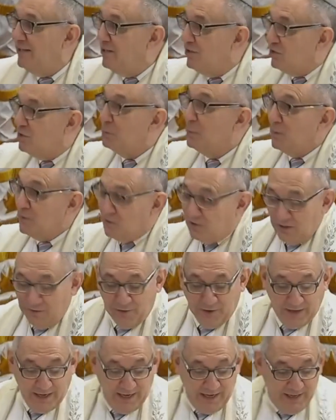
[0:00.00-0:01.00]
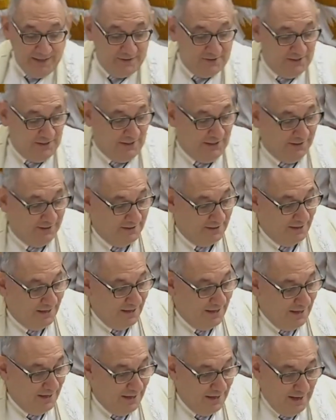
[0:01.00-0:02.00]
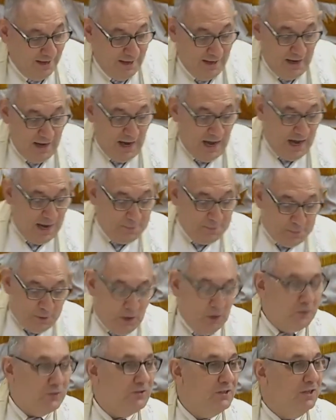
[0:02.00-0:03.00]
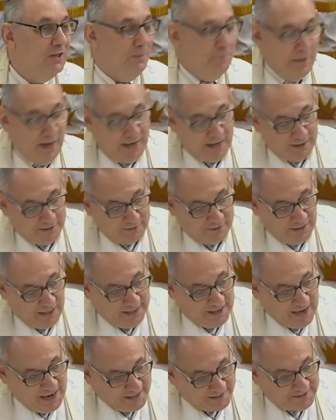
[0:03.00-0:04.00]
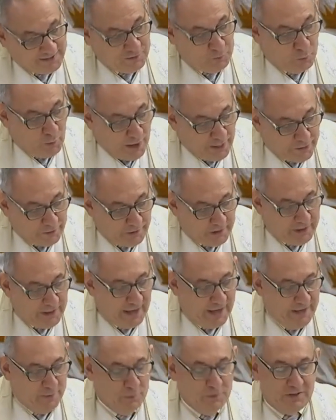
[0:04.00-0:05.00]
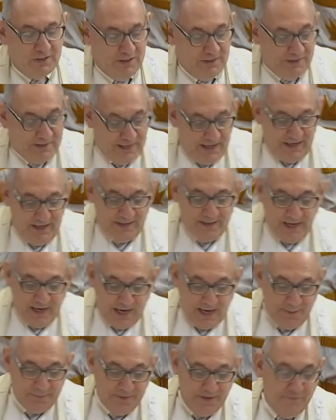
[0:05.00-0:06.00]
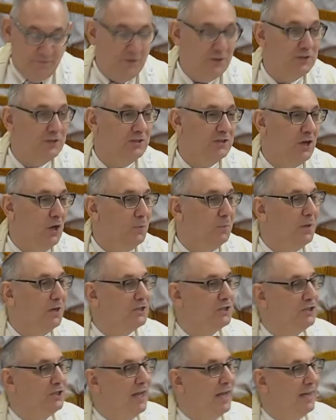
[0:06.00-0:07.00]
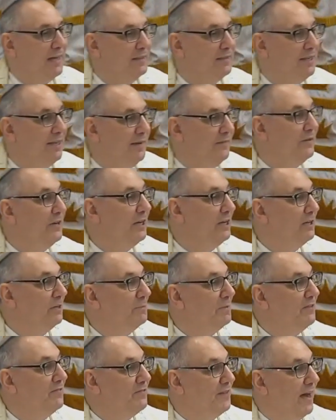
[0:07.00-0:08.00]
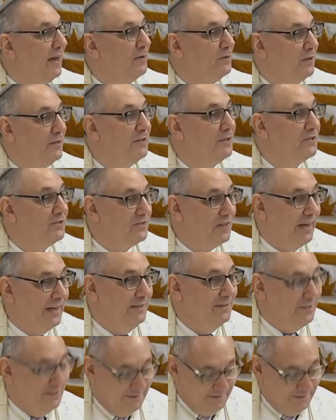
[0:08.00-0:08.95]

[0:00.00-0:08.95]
the specific incident, I asked whether or not it was indeed common for so much negativity to be found on the site.